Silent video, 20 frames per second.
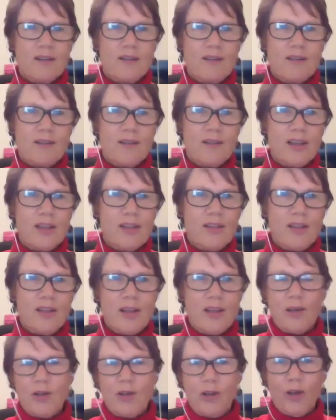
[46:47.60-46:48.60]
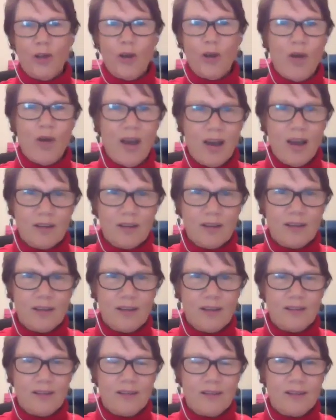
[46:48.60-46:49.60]
they're going to go out
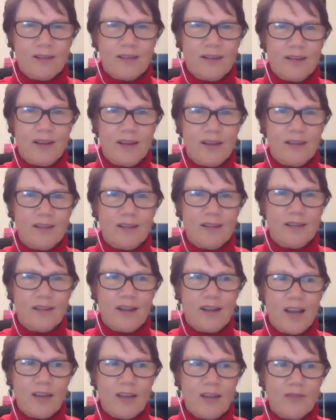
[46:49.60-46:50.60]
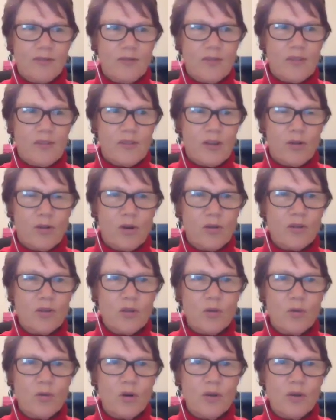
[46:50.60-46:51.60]
and have their own
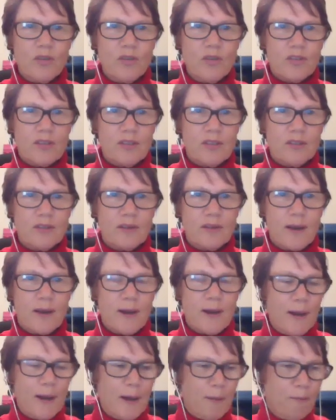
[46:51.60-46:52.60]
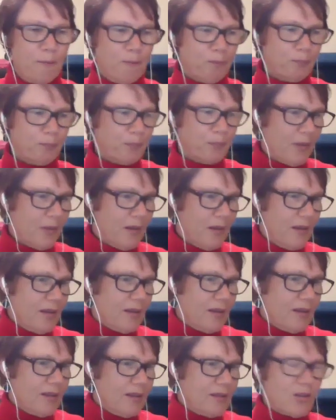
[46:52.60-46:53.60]
squads, and
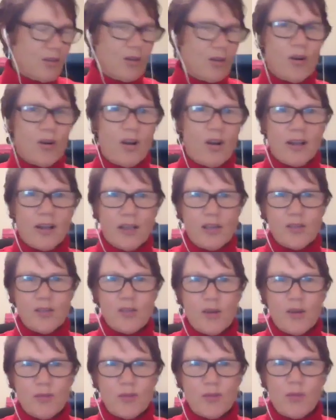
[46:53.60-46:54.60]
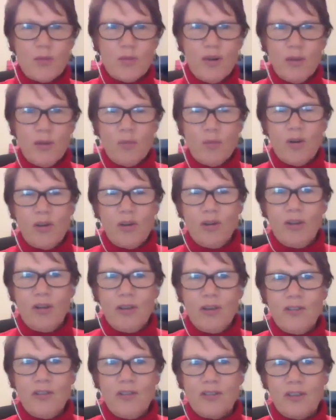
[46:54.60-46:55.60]
so I guess I'm spreading my
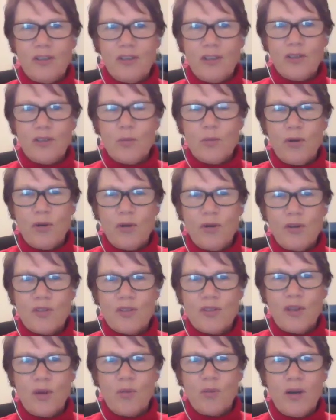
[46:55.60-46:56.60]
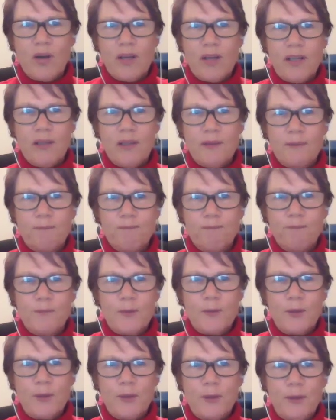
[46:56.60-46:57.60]
knowledge and experience that way.
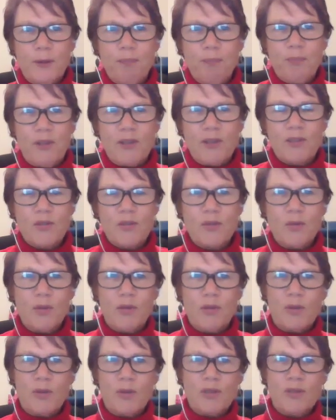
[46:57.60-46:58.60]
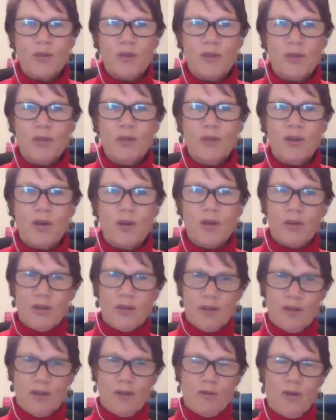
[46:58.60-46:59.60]
So that's sort of what's on
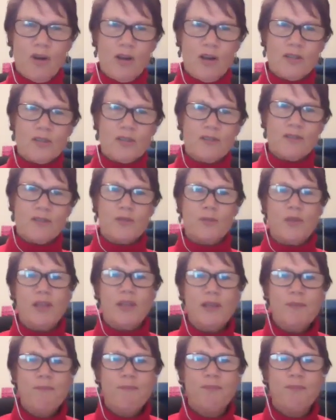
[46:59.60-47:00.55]
the horizon for me.